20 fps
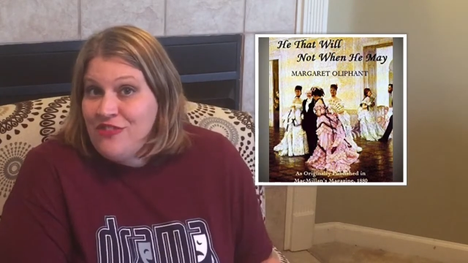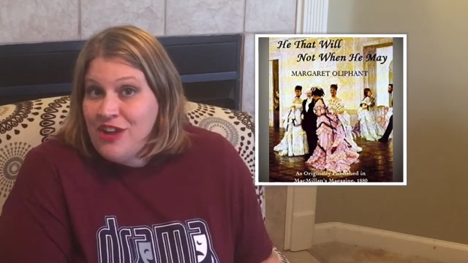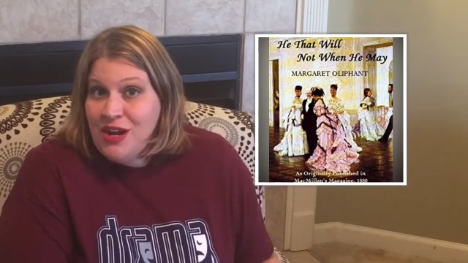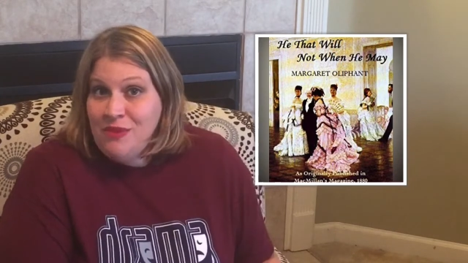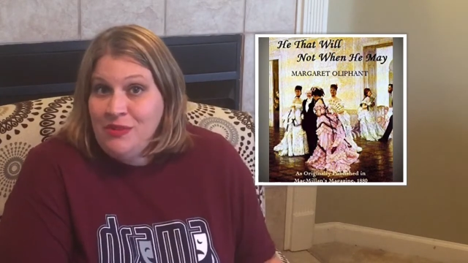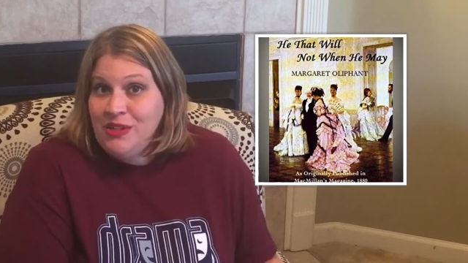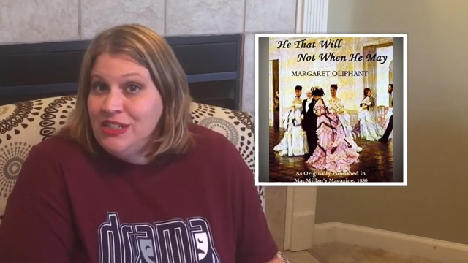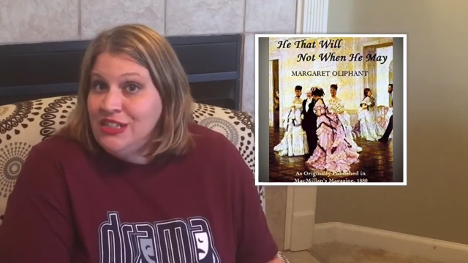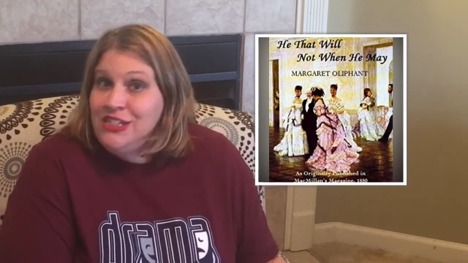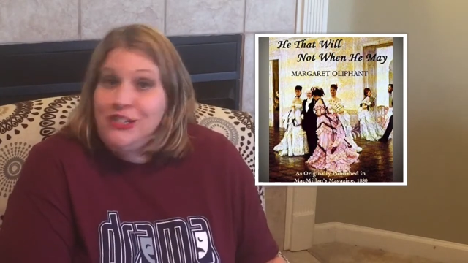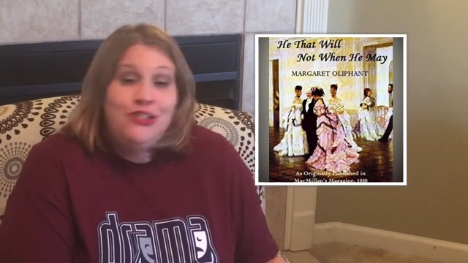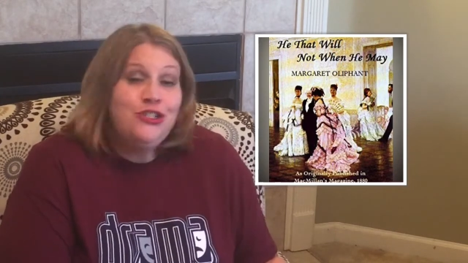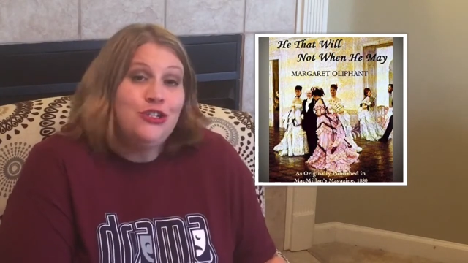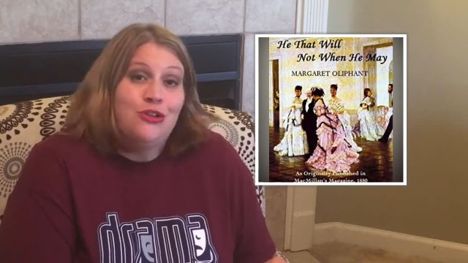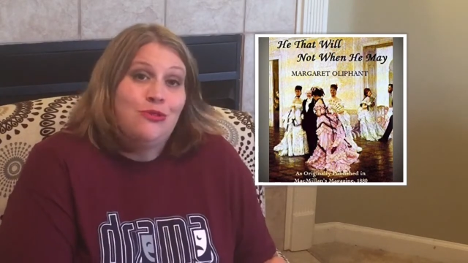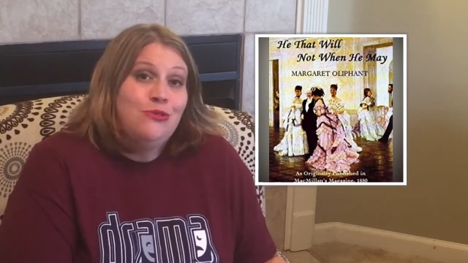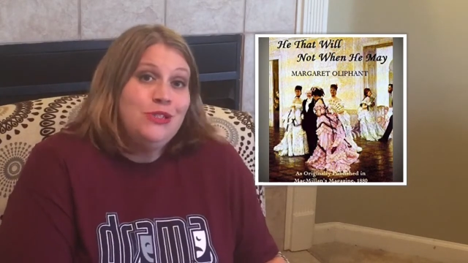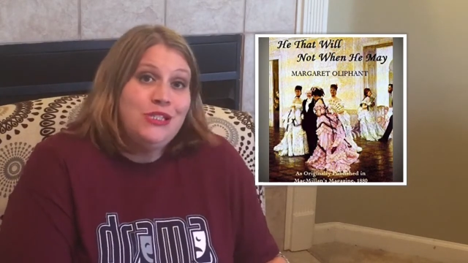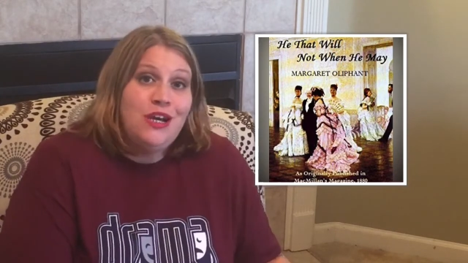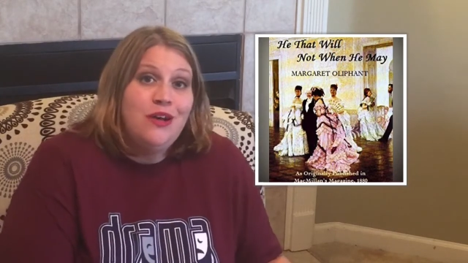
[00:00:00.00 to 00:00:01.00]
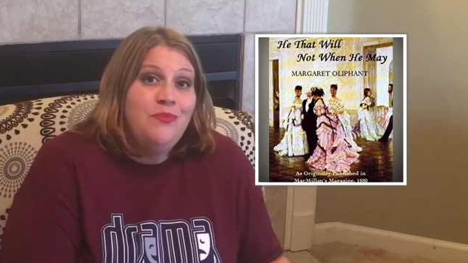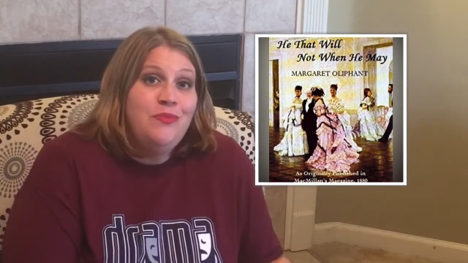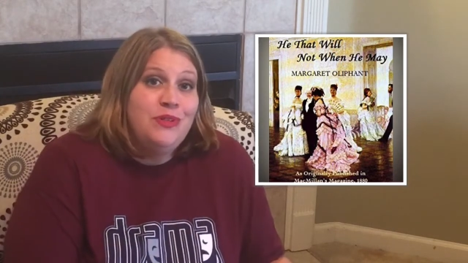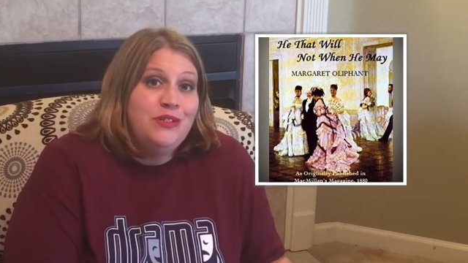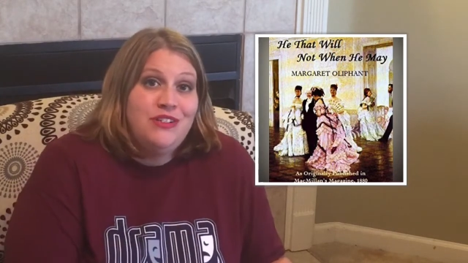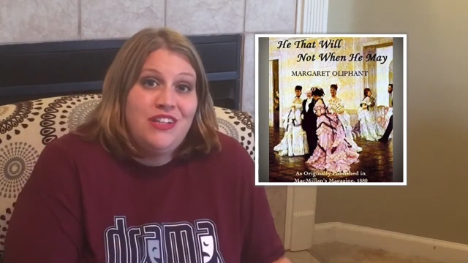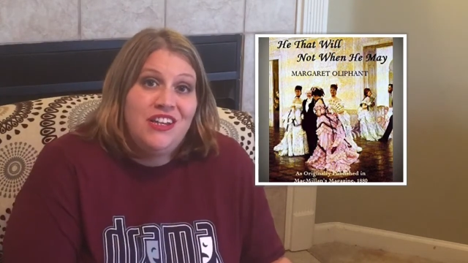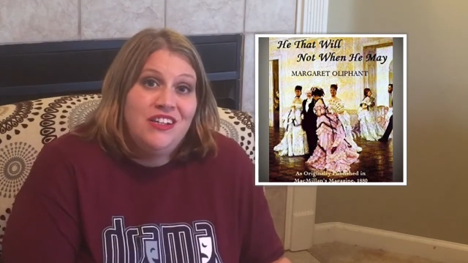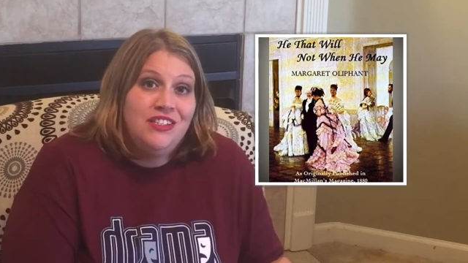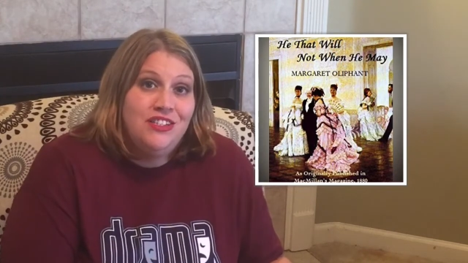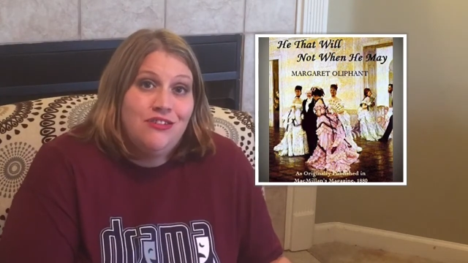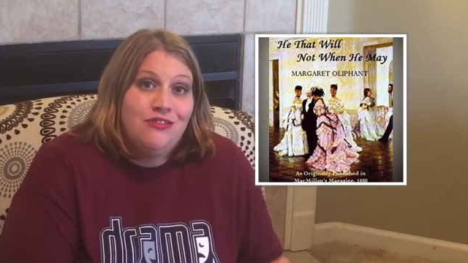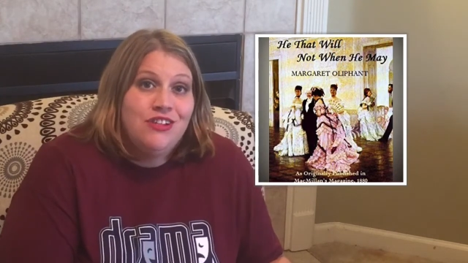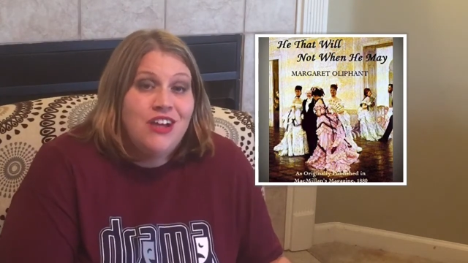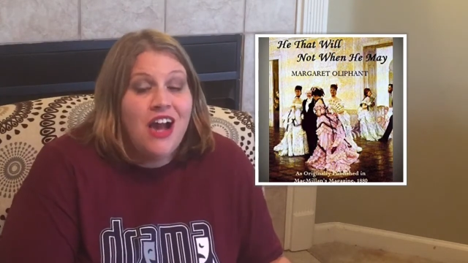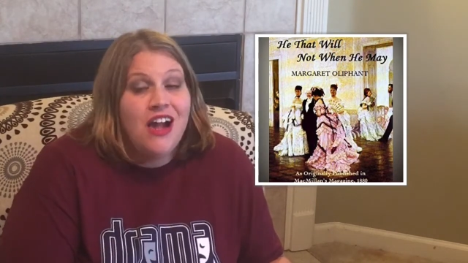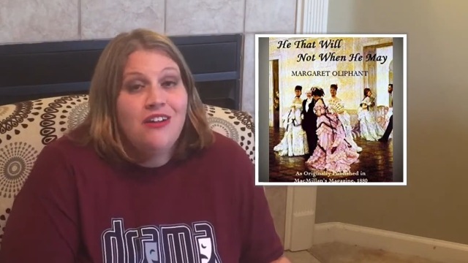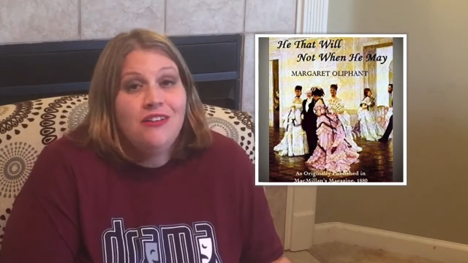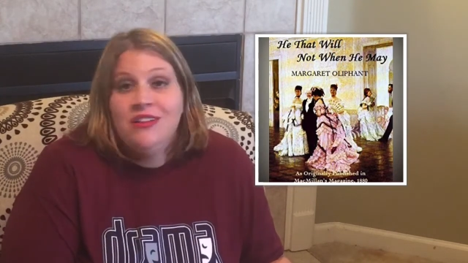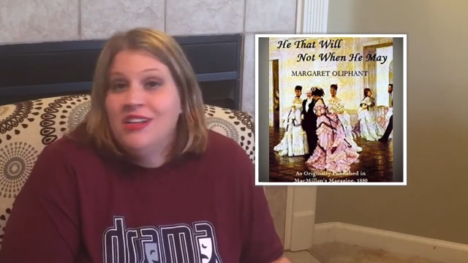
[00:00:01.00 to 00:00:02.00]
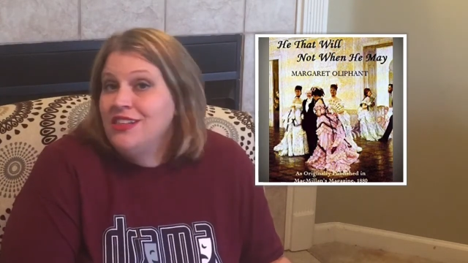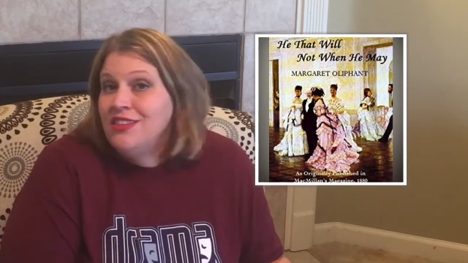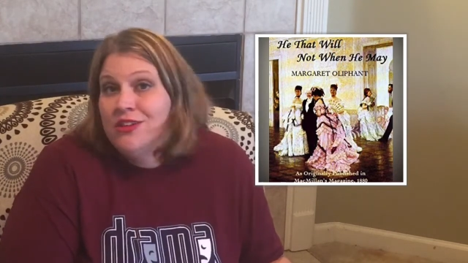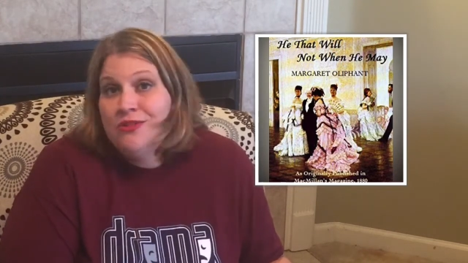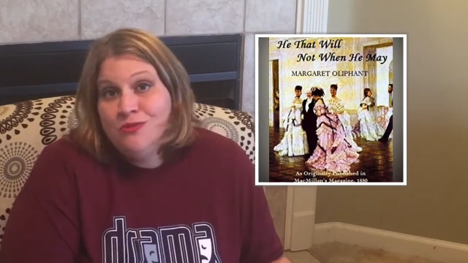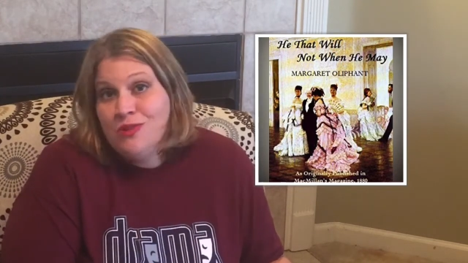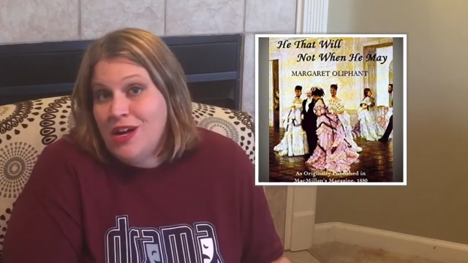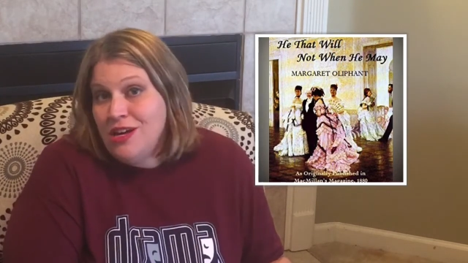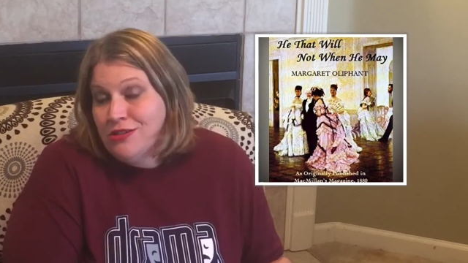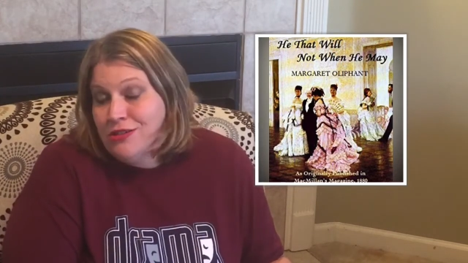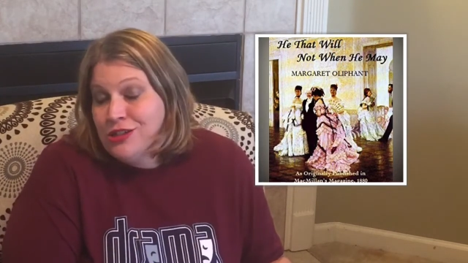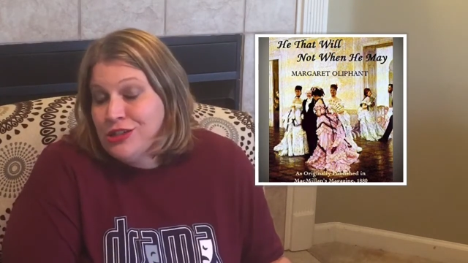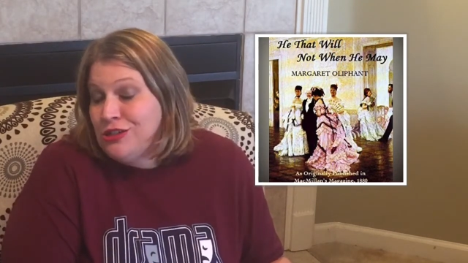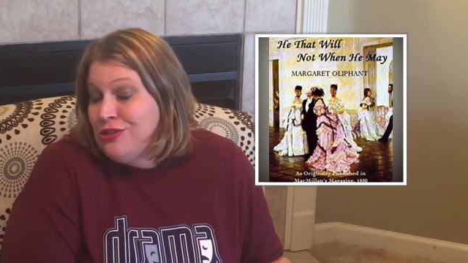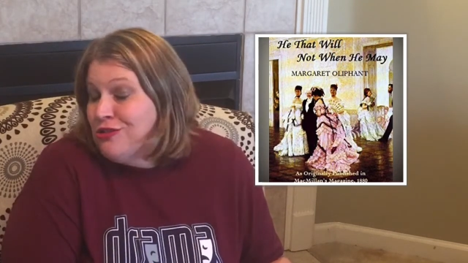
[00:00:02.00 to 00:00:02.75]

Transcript: family shows up and takes their title and their wealth,